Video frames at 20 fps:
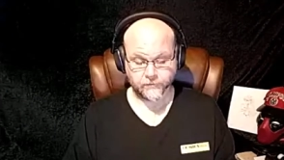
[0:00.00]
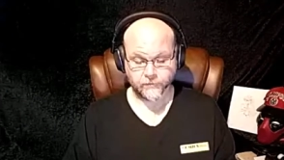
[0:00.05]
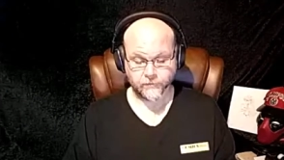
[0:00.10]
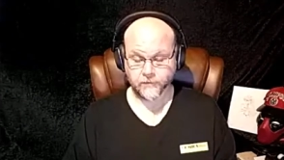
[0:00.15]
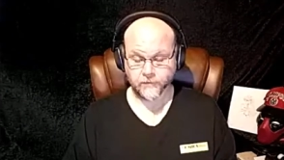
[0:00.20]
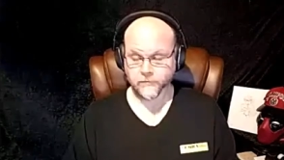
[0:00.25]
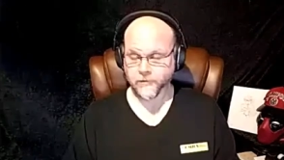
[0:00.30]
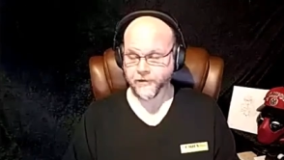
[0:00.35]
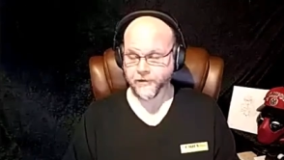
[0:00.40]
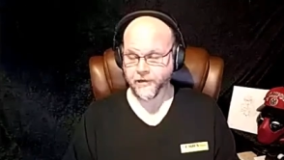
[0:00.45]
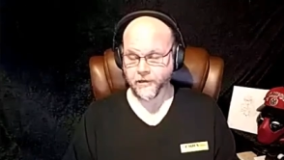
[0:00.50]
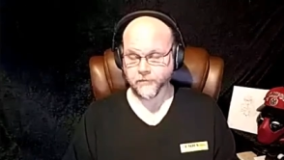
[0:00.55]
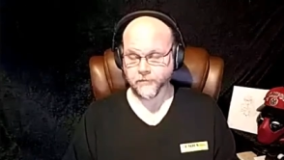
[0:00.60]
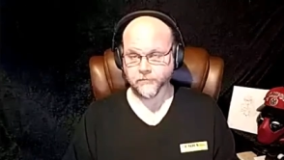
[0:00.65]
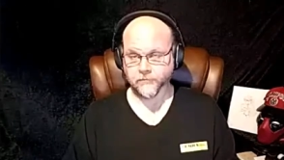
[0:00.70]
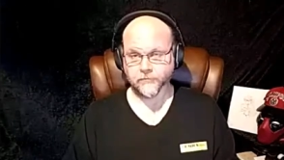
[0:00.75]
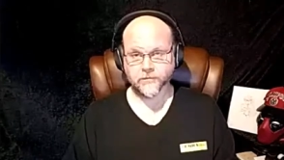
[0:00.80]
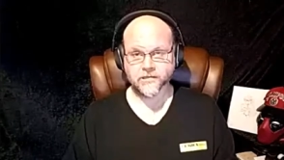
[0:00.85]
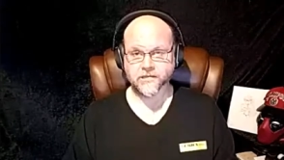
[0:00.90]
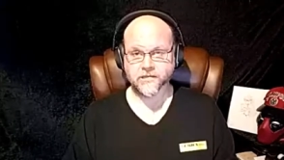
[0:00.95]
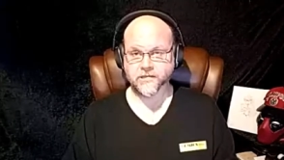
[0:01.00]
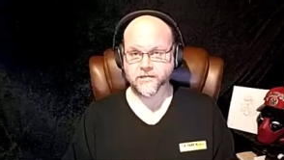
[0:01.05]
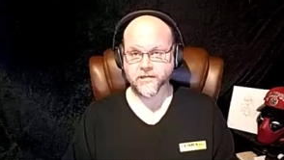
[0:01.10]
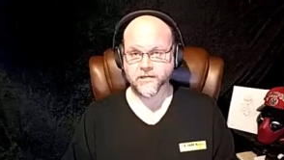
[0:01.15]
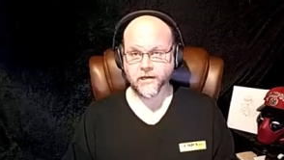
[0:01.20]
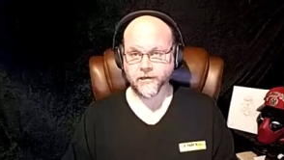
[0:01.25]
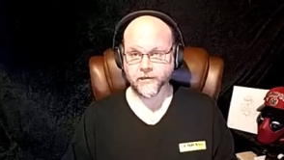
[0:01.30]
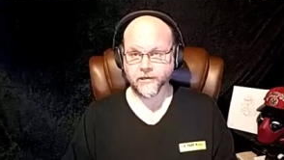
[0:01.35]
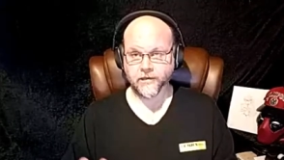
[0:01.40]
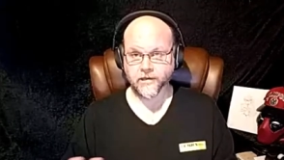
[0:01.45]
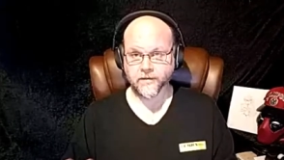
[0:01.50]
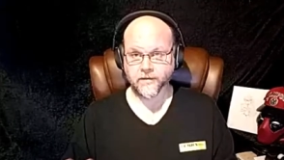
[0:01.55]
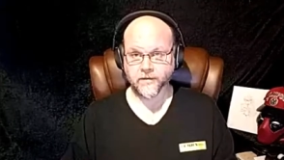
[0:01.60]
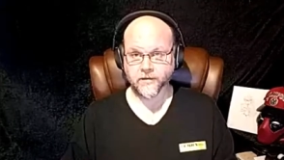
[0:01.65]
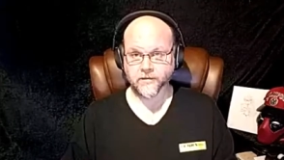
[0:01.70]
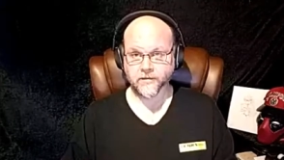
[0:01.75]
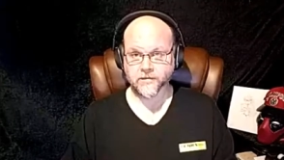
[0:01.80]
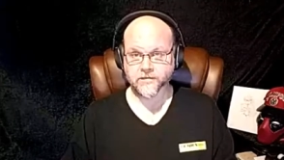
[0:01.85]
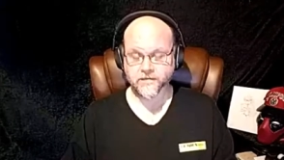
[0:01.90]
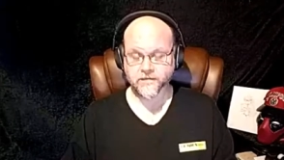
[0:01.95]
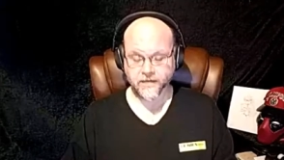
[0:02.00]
and again, this is not anything that's